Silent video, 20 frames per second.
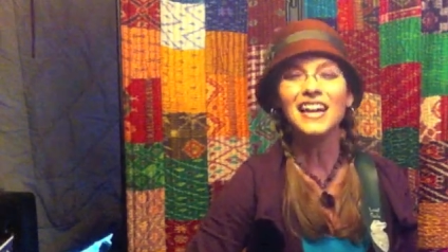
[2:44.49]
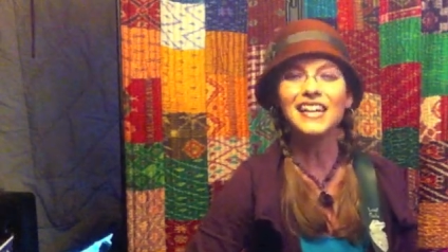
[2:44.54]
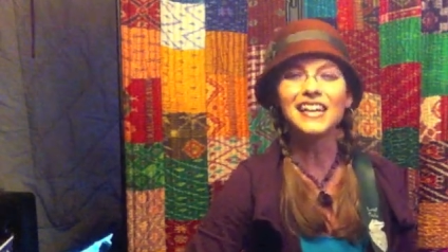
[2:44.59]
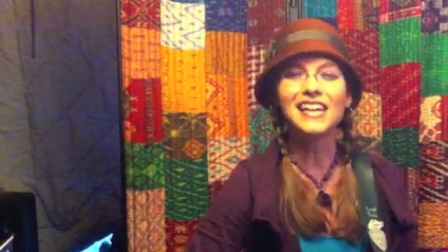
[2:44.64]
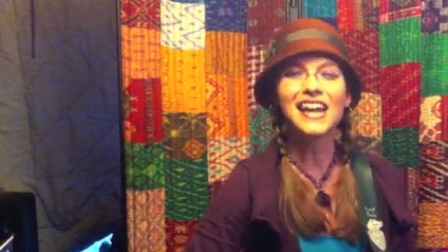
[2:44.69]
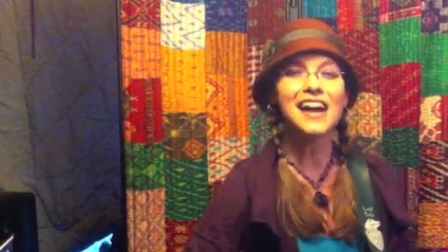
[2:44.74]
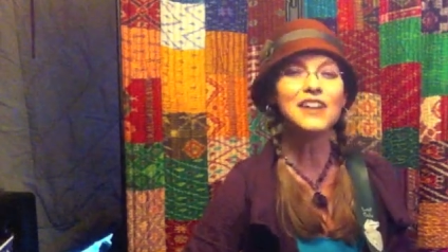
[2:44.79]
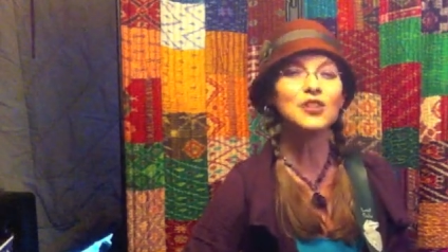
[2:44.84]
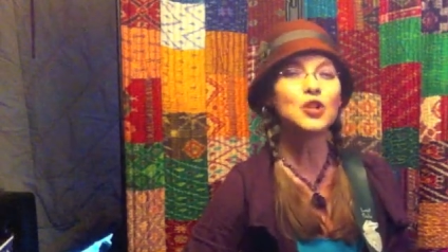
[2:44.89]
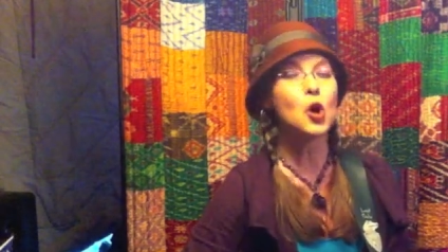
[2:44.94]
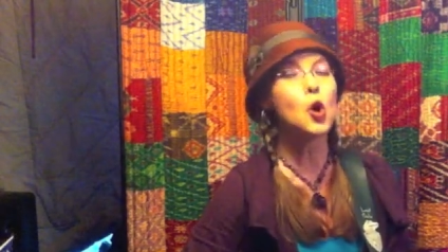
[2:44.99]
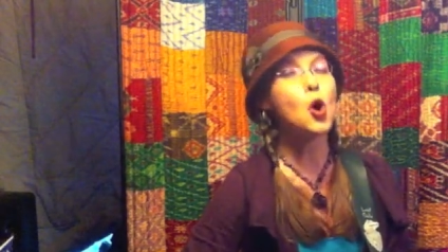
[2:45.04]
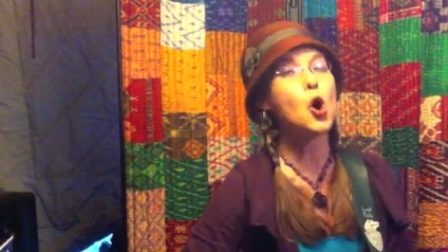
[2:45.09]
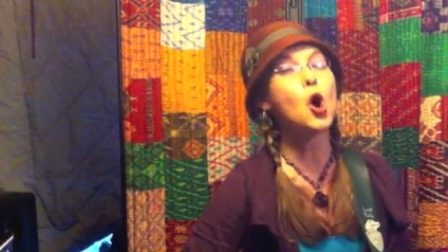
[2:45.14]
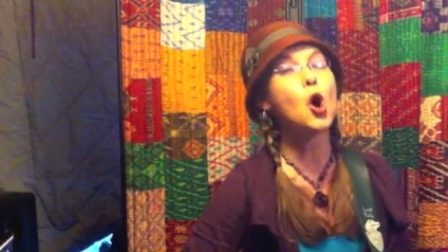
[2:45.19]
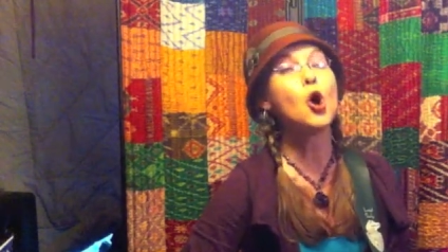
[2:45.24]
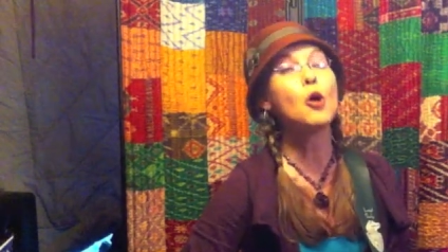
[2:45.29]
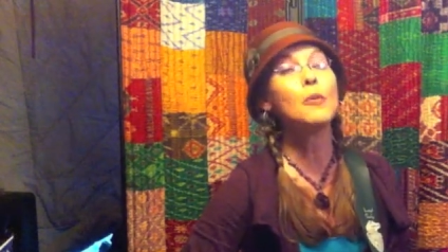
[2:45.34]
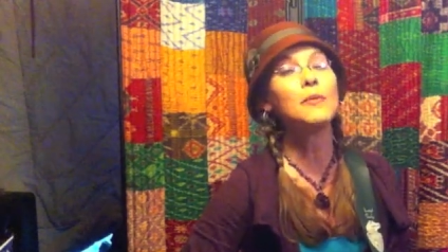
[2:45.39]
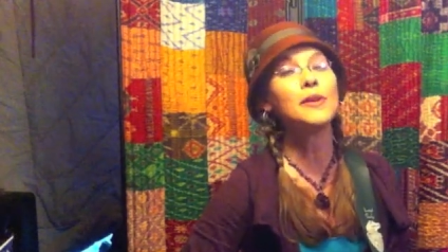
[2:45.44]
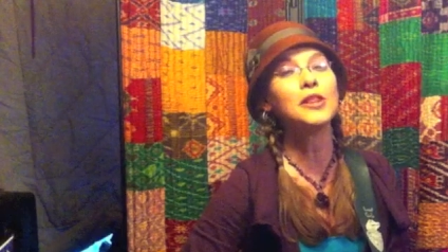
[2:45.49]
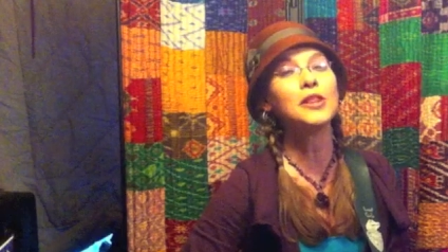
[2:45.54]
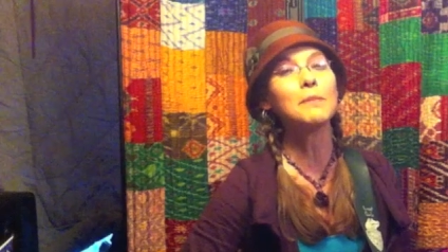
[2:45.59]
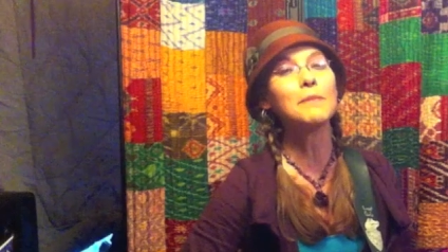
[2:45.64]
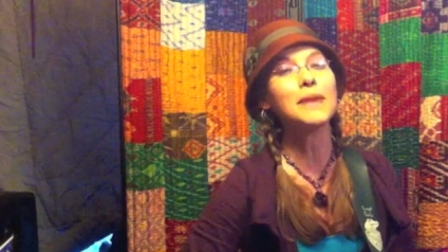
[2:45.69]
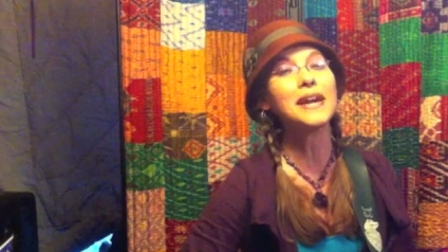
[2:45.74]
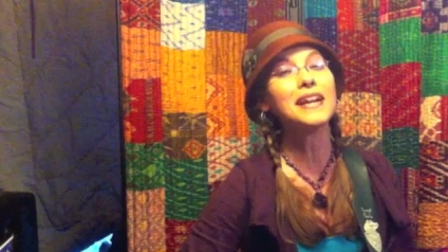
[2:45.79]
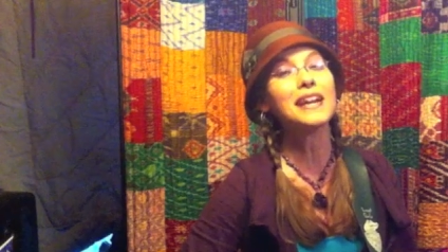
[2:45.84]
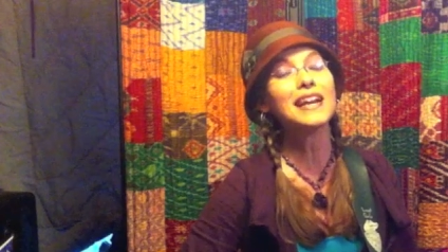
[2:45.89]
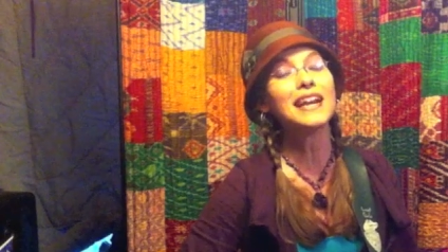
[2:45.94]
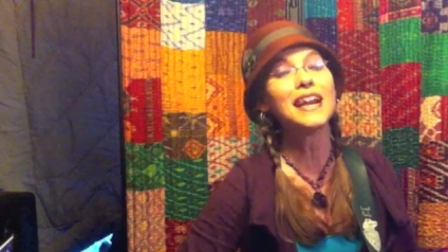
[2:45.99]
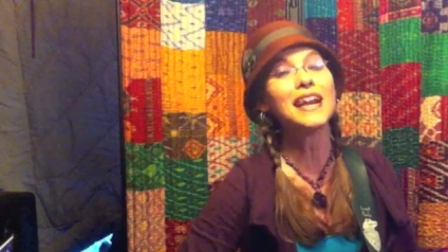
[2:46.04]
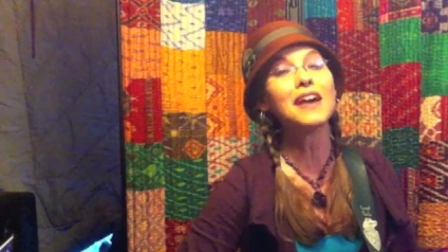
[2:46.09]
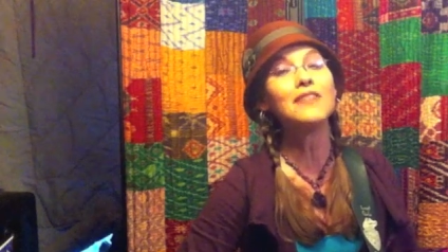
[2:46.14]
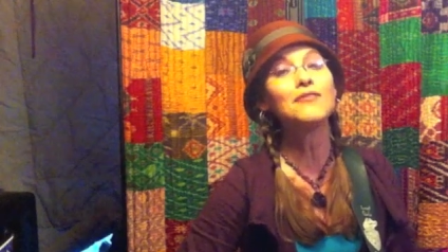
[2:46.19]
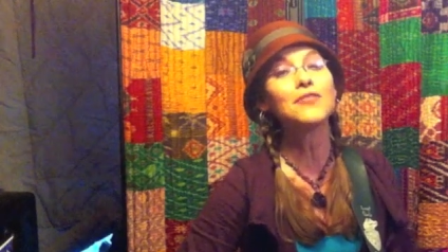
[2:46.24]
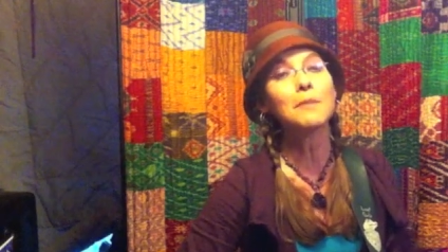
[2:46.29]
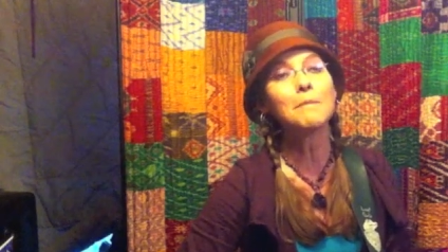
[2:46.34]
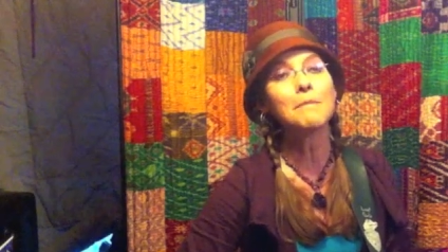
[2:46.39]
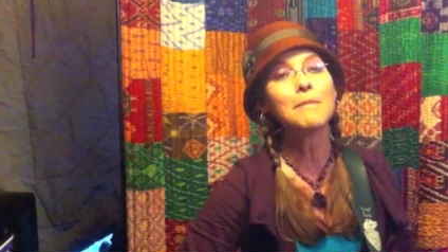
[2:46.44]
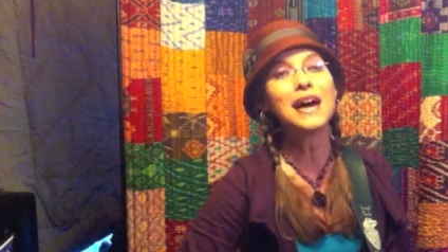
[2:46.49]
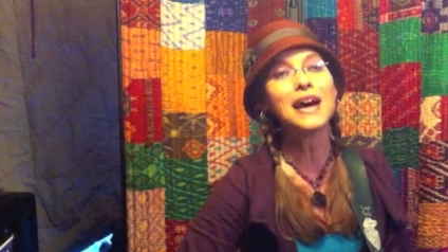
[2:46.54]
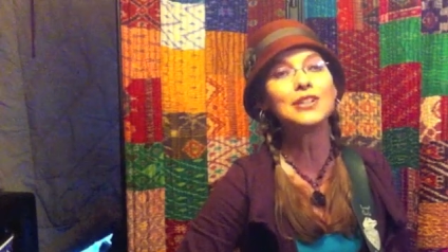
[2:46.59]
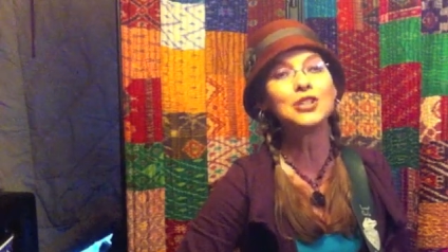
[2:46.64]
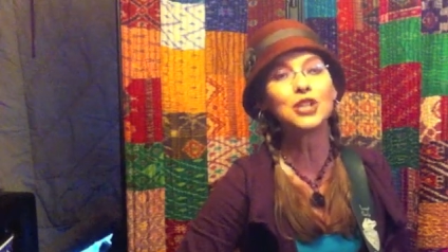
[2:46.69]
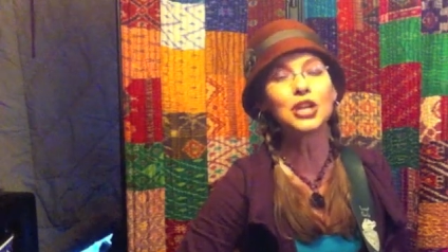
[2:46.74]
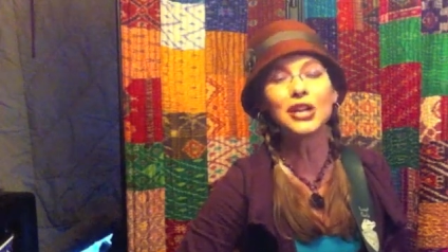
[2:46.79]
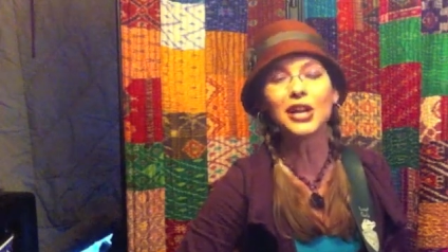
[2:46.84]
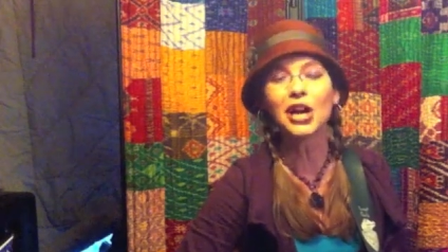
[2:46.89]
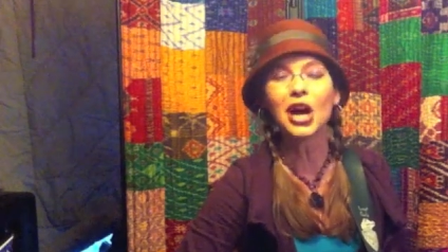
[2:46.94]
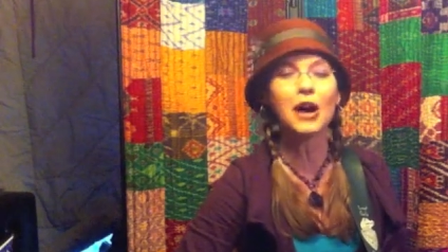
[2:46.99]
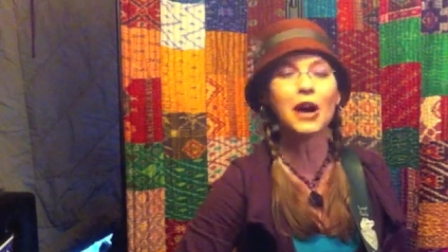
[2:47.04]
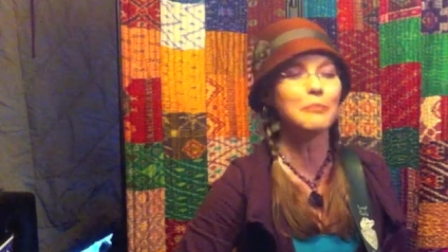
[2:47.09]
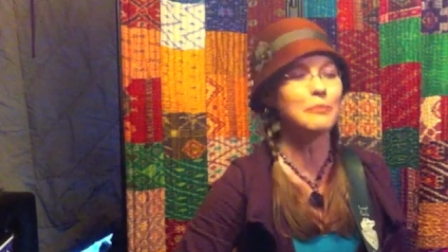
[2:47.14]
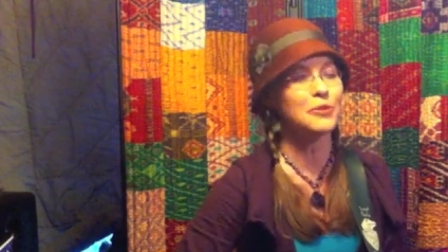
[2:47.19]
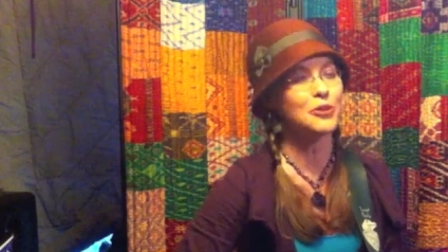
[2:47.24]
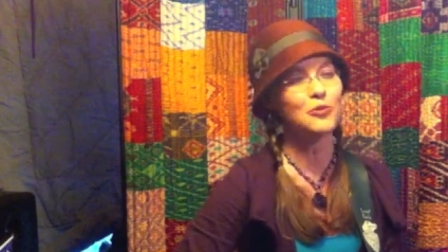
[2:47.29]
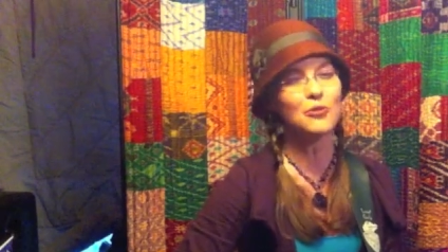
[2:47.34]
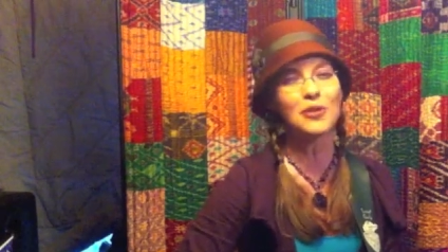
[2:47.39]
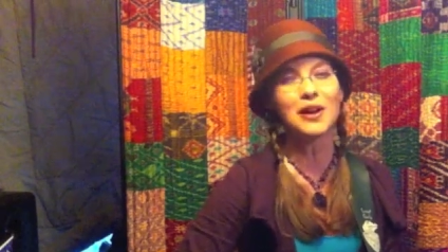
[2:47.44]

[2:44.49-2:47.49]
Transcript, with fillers: You can't go home in the middle of the magic carpet